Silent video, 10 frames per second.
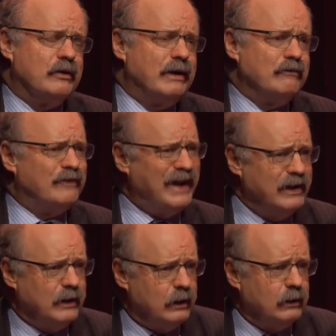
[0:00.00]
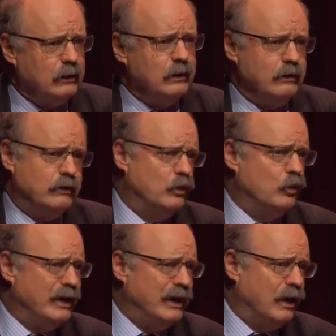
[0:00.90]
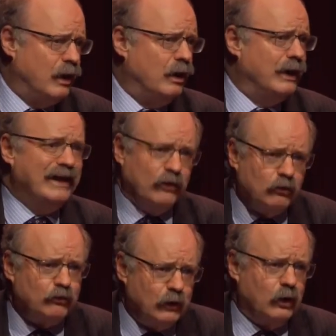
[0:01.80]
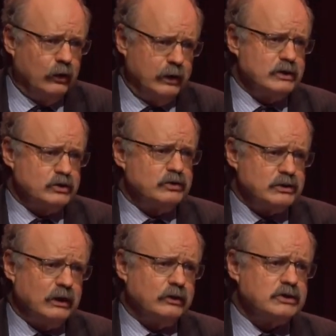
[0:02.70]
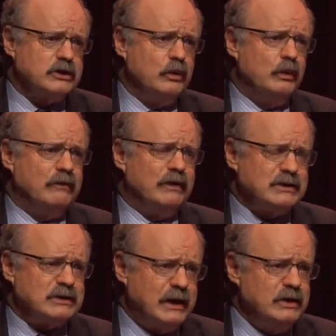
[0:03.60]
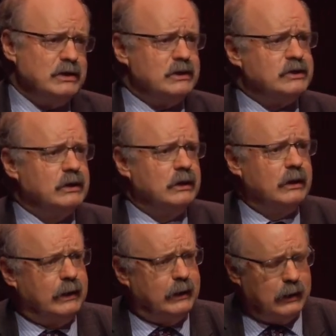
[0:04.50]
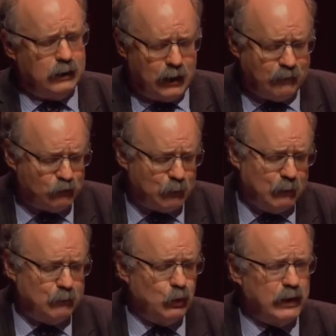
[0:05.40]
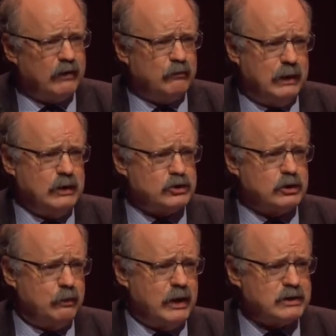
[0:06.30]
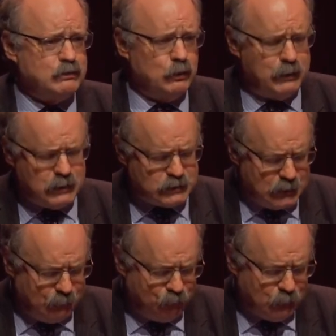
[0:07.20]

great failure that we are ill for longer as a result. So we've extended lifespan, but we haven't managed to compress morbidity.